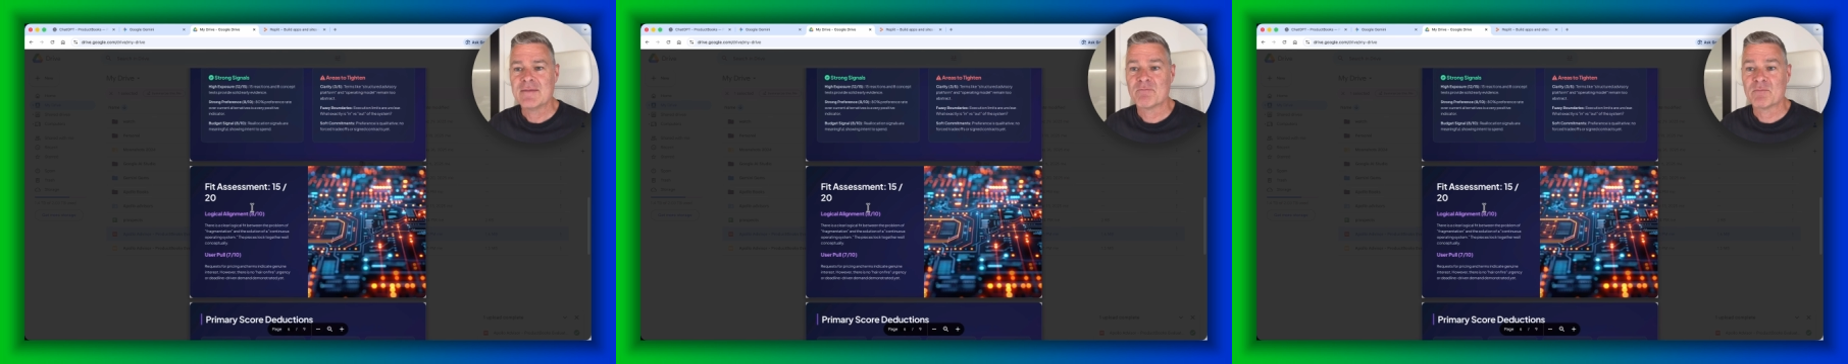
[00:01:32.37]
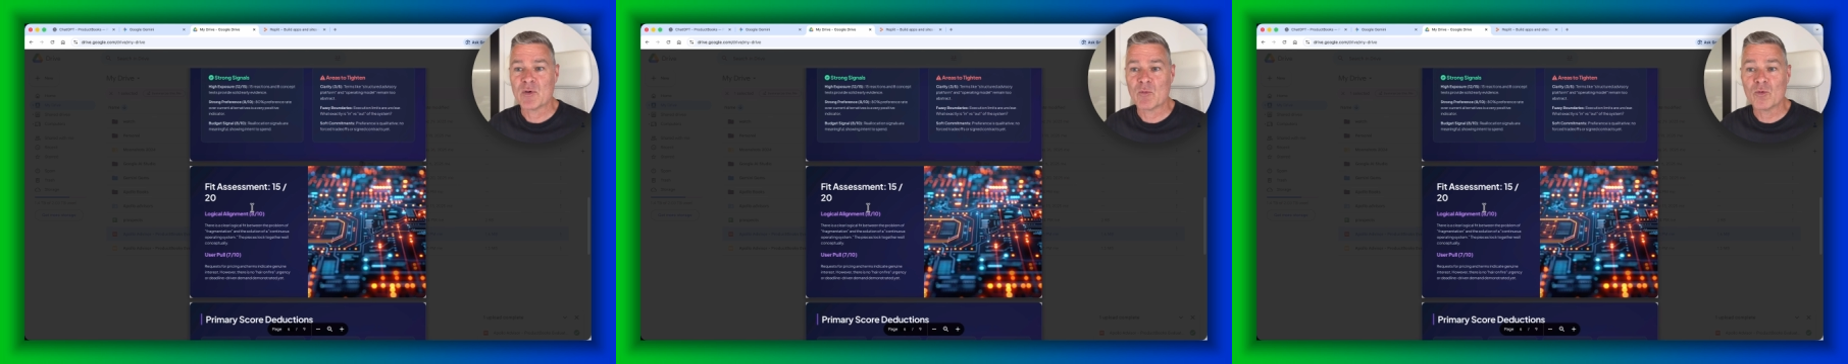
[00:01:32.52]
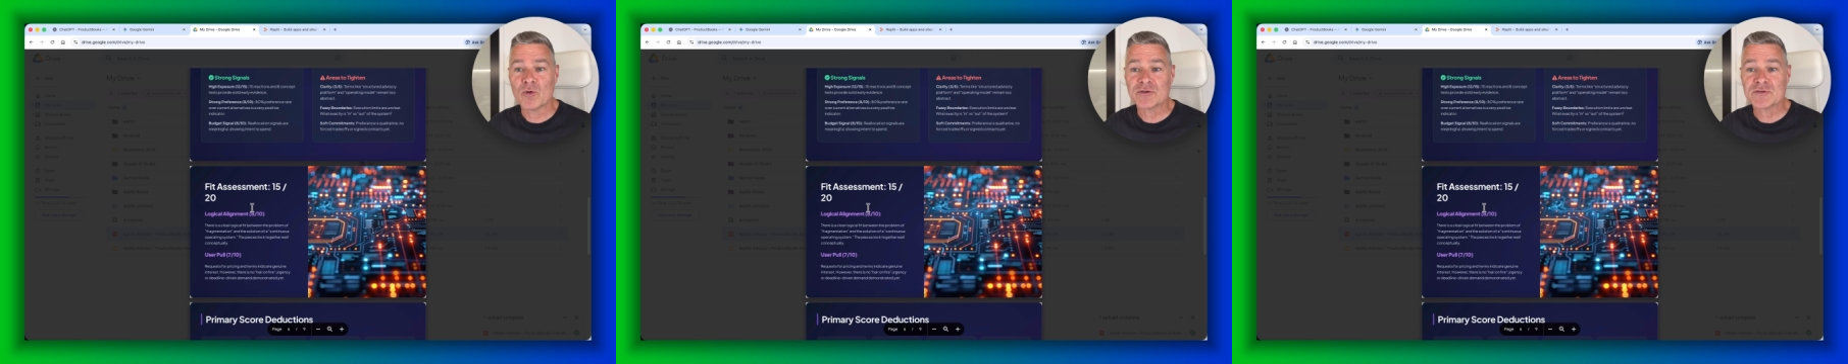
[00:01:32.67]

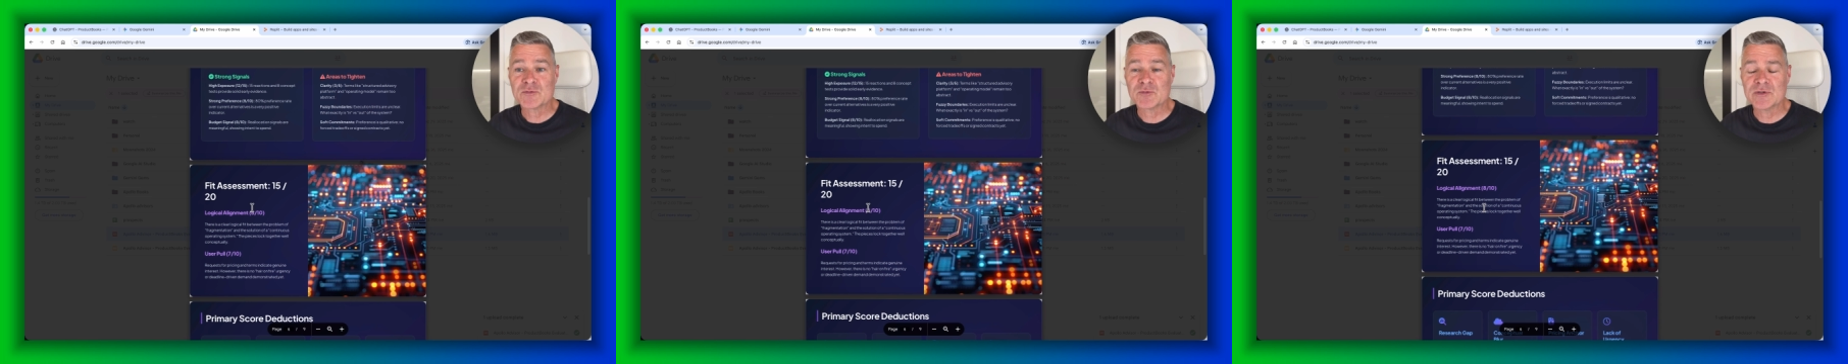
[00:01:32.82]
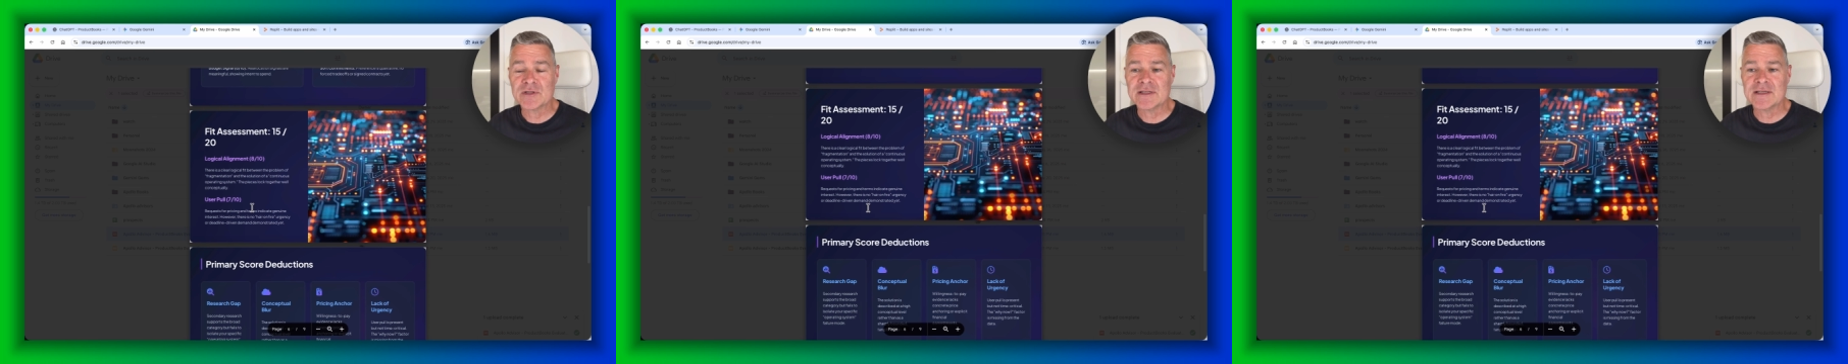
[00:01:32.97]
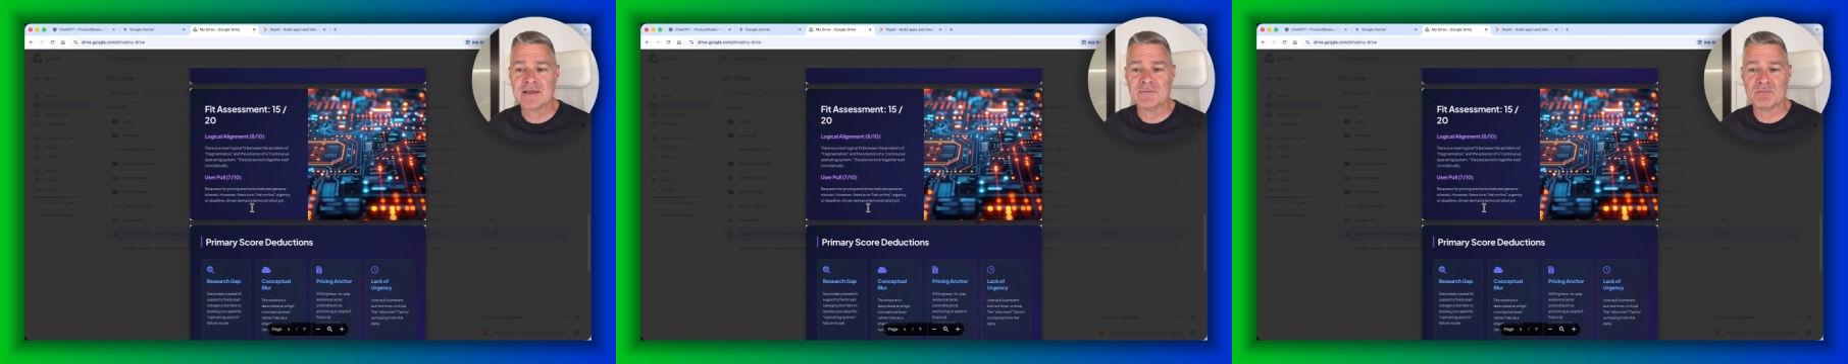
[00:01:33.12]
But what's
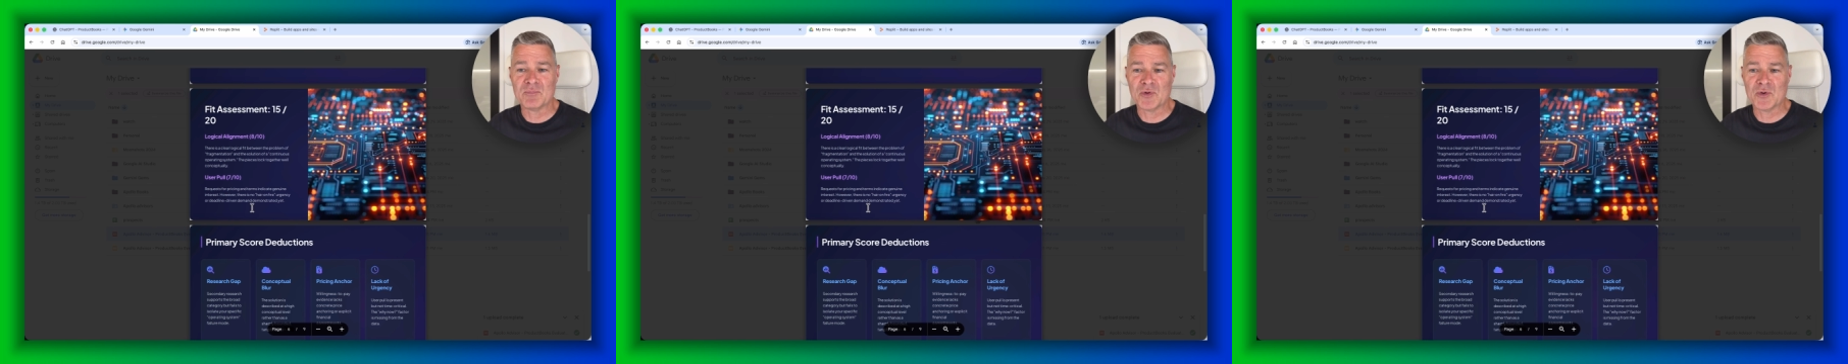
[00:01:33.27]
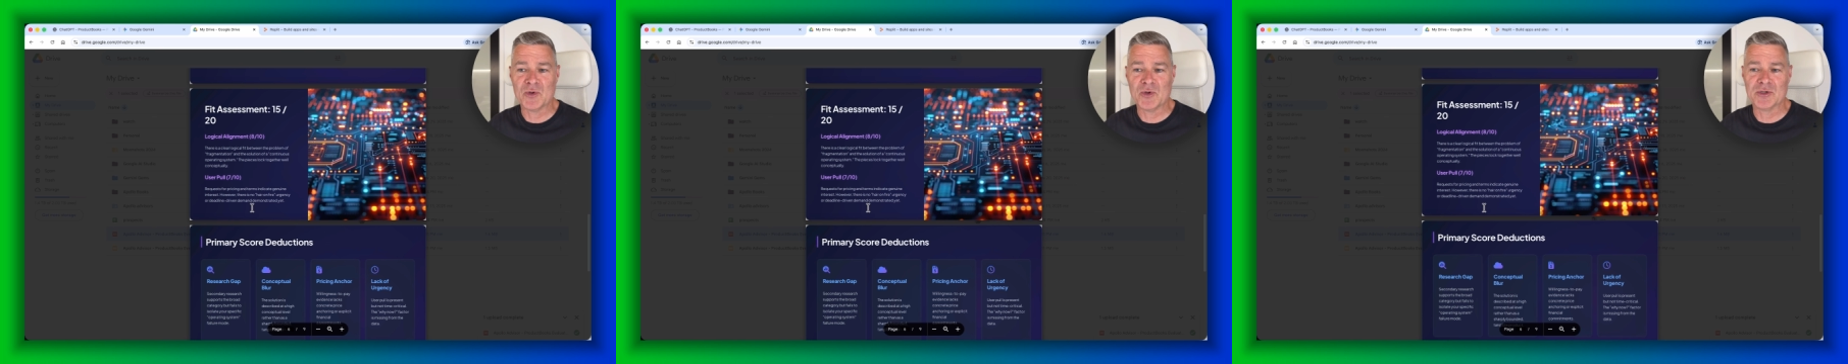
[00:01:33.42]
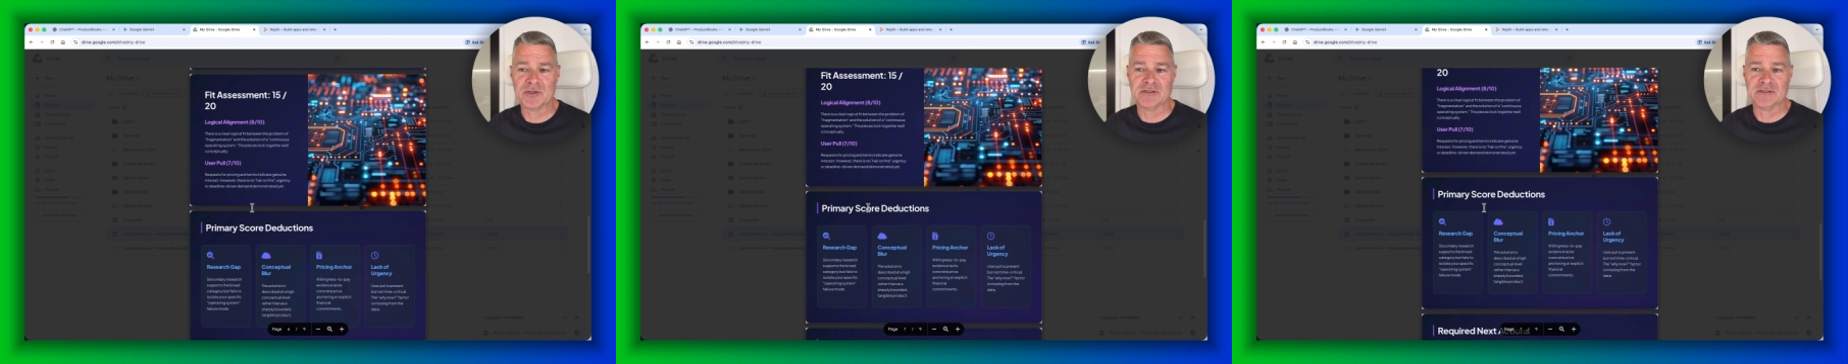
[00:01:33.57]
really
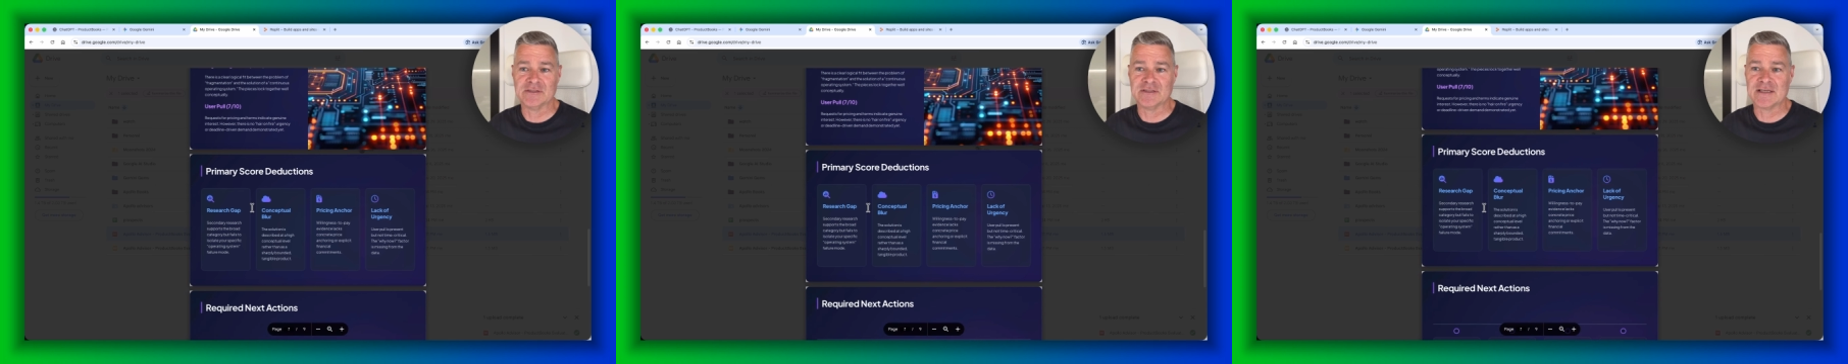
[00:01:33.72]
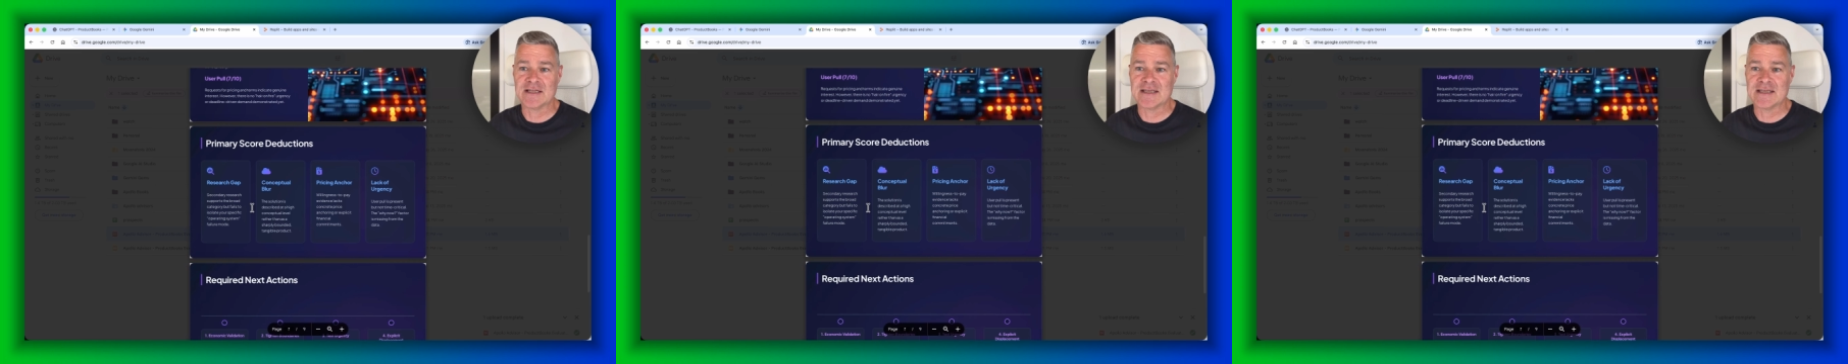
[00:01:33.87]
important